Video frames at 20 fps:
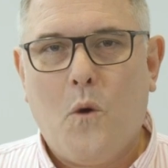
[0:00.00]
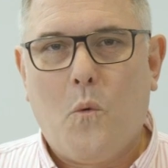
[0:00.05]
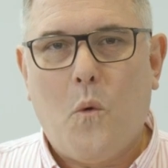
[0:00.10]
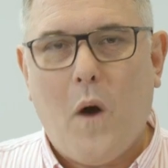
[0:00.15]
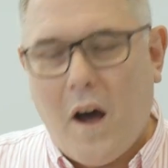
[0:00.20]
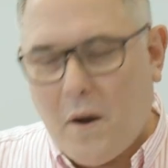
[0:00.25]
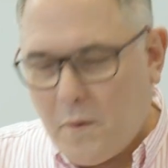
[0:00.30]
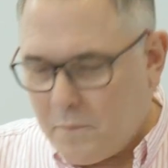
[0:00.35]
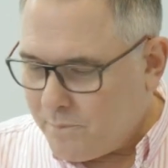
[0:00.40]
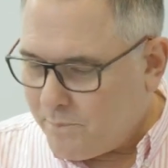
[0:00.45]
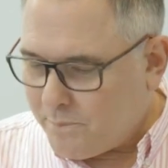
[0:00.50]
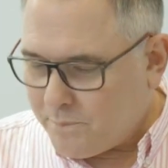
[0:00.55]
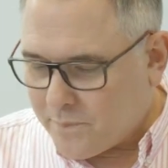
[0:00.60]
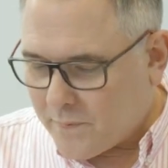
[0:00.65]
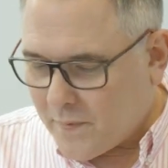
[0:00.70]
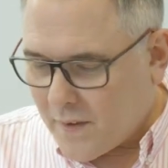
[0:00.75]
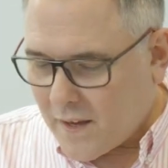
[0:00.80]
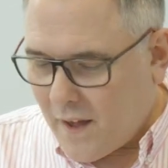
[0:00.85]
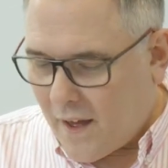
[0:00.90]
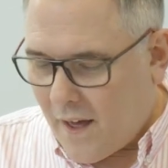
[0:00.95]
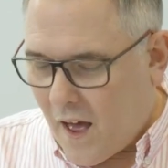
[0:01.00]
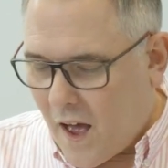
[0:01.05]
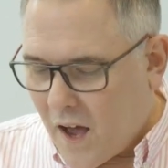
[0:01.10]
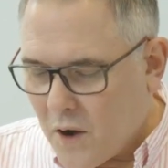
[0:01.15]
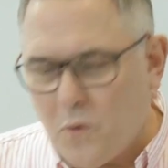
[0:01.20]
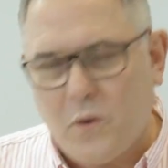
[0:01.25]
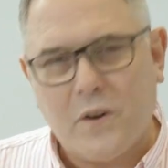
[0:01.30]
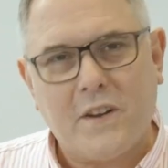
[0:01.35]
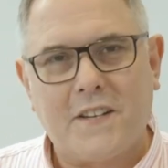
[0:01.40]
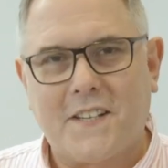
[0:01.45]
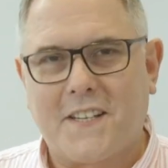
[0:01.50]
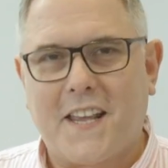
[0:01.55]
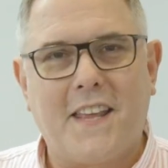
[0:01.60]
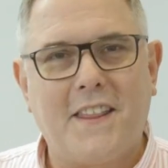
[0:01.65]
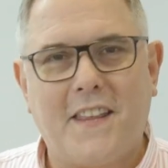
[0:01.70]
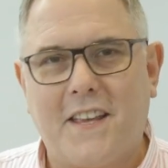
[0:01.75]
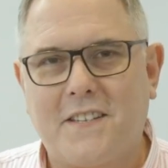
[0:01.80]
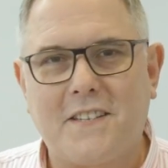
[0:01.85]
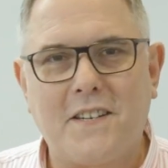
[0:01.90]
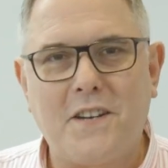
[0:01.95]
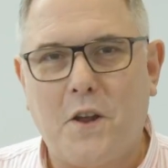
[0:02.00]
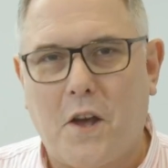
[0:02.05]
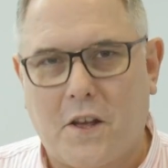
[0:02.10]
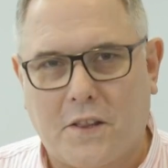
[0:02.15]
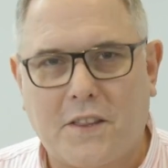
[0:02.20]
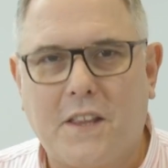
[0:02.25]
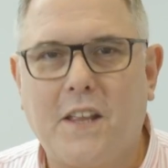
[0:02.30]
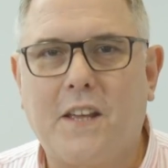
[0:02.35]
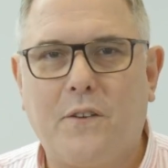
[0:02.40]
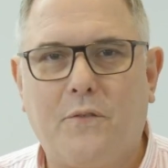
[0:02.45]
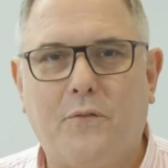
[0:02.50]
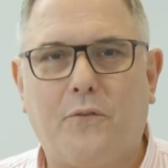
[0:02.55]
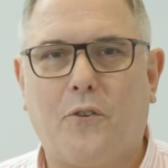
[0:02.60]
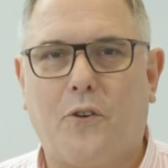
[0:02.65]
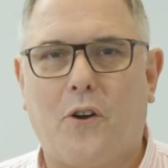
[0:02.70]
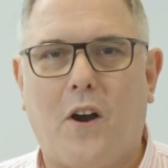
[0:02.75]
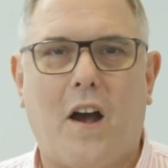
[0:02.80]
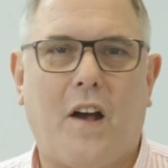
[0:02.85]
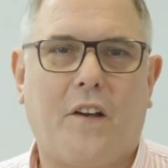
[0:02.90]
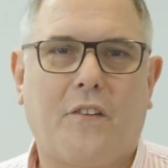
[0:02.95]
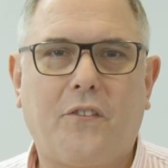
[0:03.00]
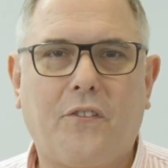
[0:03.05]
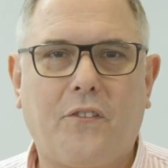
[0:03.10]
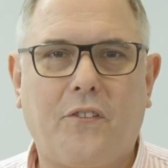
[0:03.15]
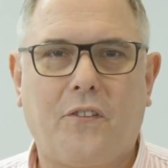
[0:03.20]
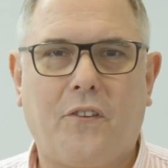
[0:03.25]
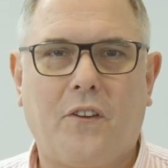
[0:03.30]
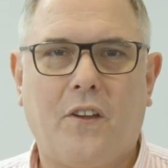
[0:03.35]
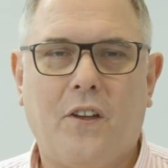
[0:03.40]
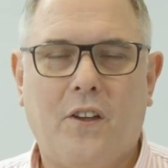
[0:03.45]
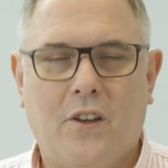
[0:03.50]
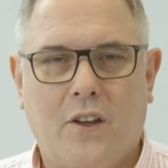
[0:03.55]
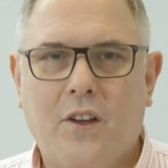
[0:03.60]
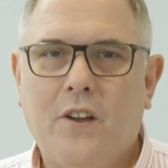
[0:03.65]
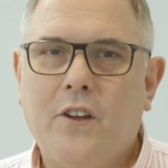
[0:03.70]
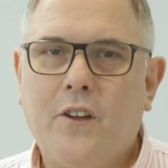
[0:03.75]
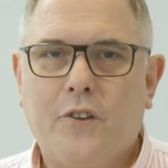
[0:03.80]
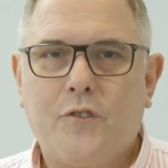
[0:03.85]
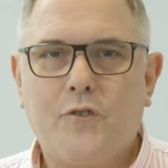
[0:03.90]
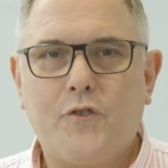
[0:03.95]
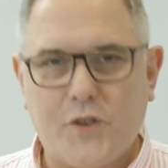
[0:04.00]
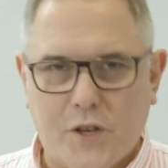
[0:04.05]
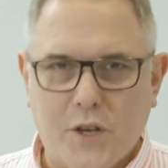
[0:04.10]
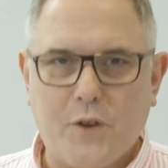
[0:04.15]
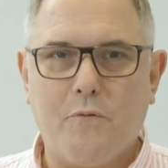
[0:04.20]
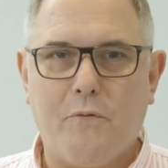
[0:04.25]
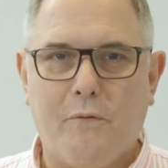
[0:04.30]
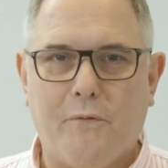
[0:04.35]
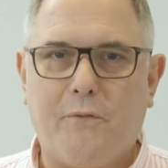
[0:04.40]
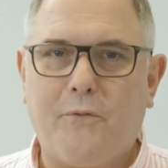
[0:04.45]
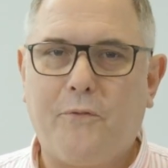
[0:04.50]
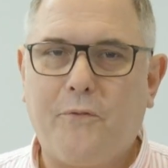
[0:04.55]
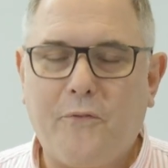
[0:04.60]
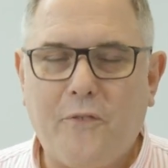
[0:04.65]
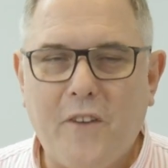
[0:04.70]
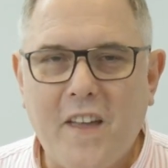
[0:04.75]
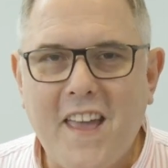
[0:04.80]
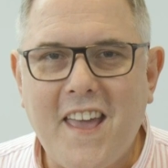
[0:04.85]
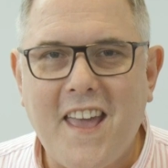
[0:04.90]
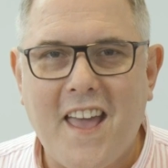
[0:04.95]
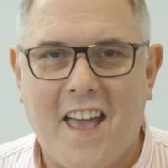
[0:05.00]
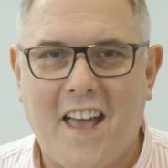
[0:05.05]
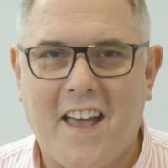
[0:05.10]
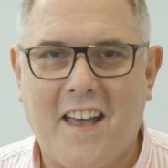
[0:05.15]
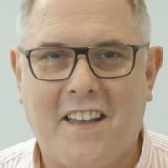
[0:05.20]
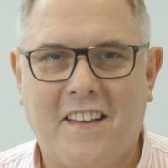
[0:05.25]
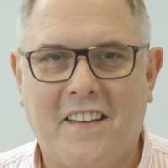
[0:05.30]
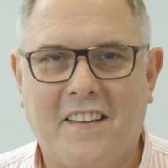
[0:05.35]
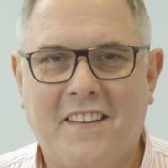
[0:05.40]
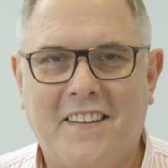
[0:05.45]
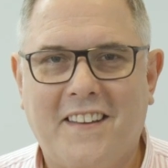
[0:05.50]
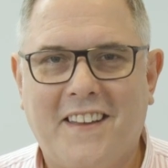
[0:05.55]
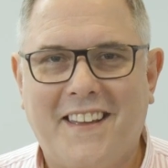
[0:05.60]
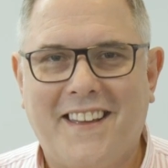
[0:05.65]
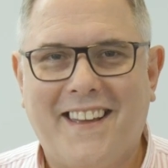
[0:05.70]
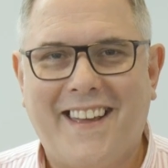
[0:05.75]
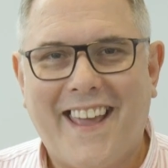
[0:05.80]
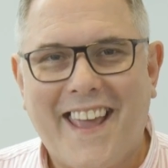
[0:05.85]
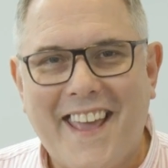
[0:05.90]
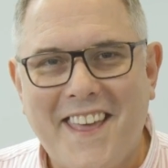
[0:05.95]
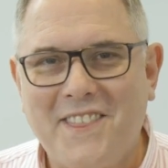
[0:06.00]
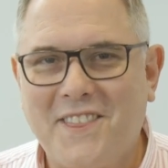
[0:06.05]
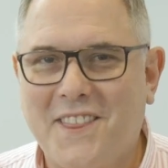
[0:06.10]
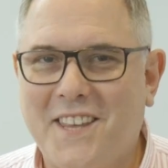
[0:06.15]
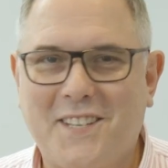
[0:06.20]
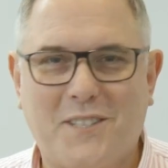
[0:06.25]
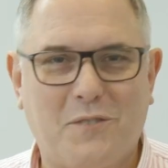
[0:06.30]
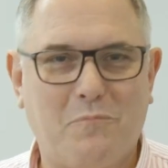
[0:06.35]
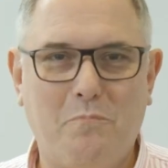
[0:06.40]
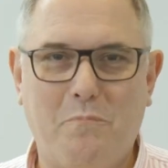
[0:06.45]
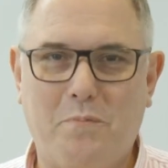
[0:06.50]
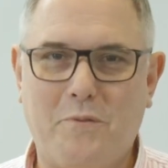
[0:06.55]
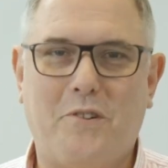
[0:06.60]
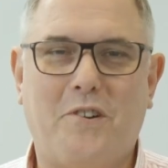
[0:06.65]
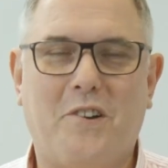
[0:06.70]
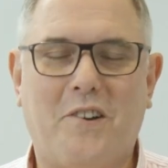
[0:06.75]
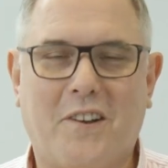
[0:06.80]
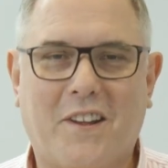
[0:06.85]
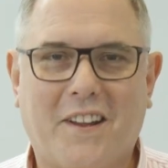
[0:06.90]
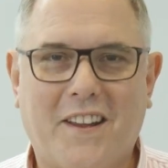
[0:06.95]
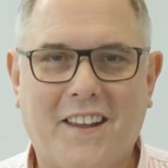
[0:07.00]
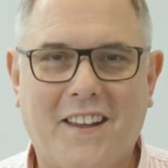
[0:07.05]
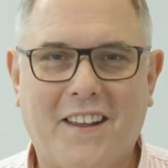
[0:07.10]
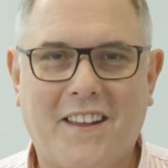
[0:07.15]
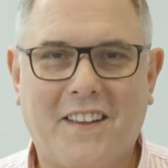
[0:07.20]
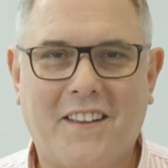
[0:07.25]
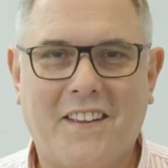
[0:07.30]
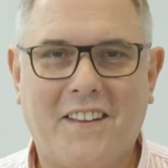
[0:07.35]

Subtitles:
Well, I want to say there's nothing for us to fear in this book.